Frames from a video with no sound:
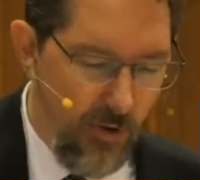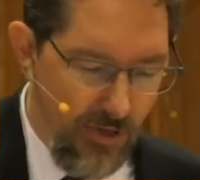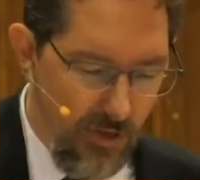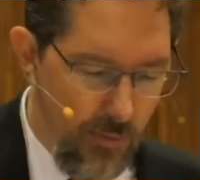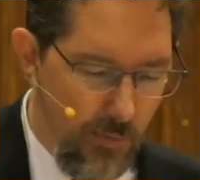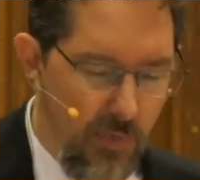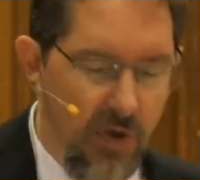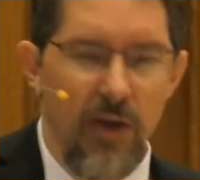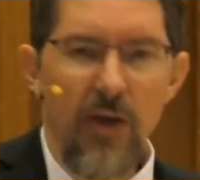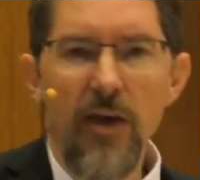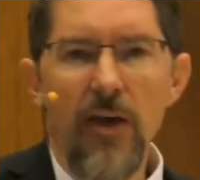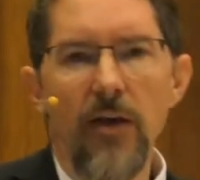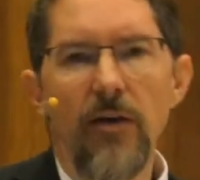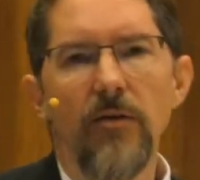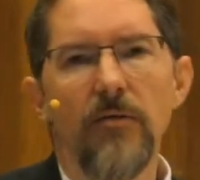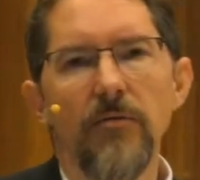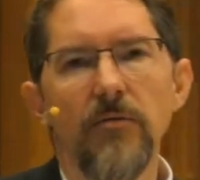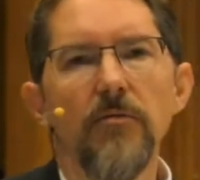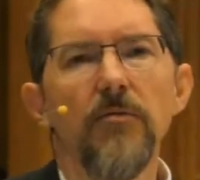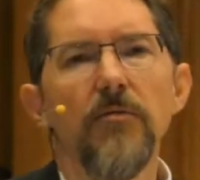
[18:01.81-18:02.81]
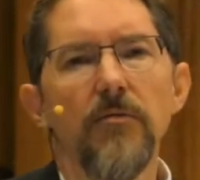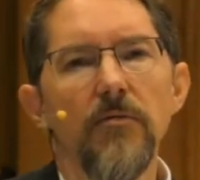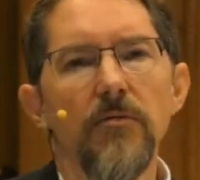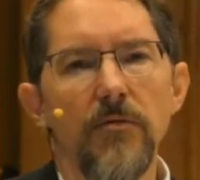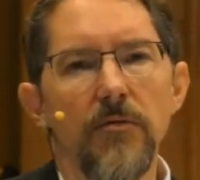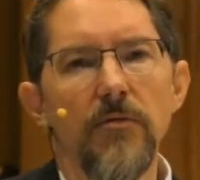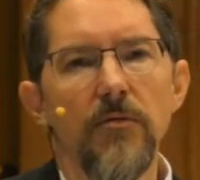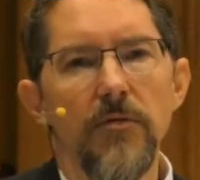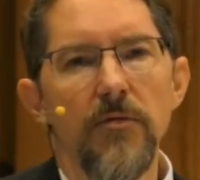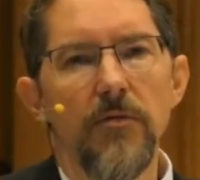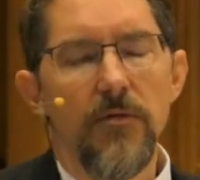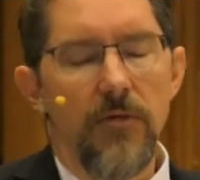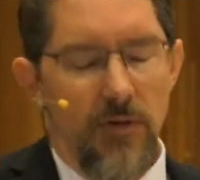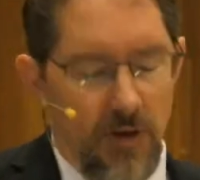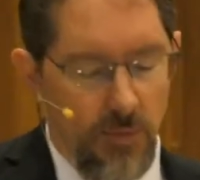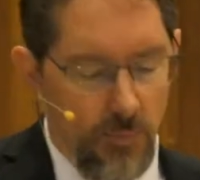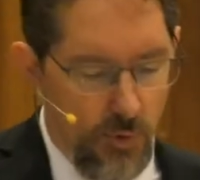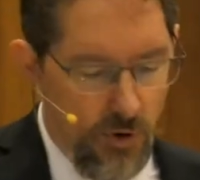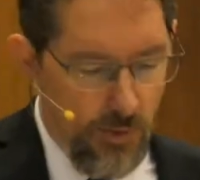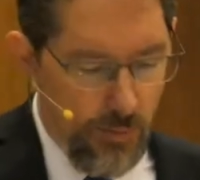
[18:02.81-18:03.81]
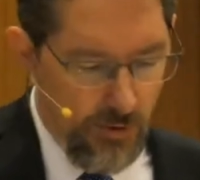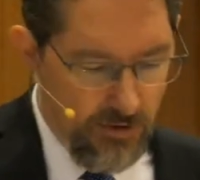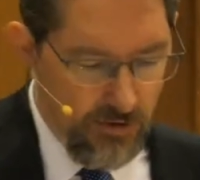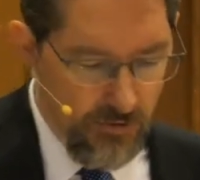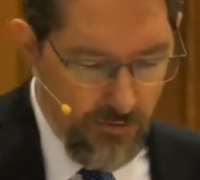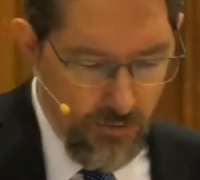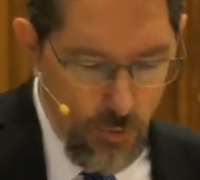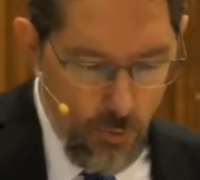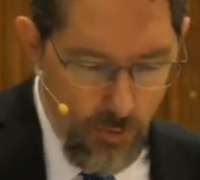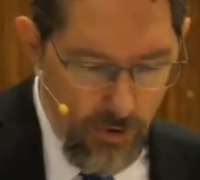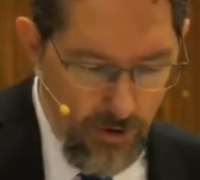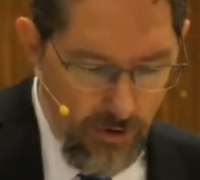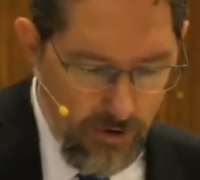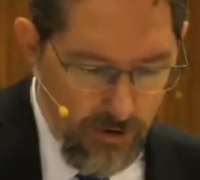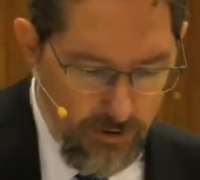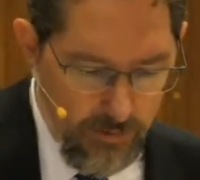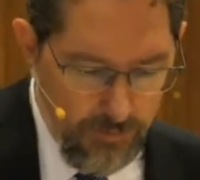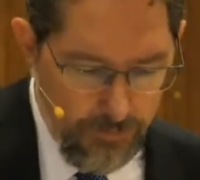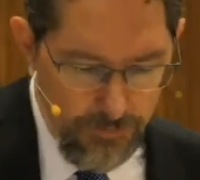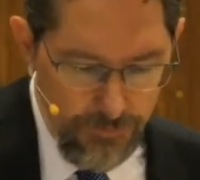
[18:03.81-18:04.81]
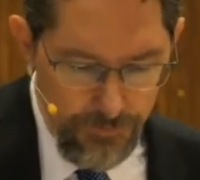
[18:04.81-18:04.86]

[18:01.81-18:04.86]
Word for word: with being in purposeful work.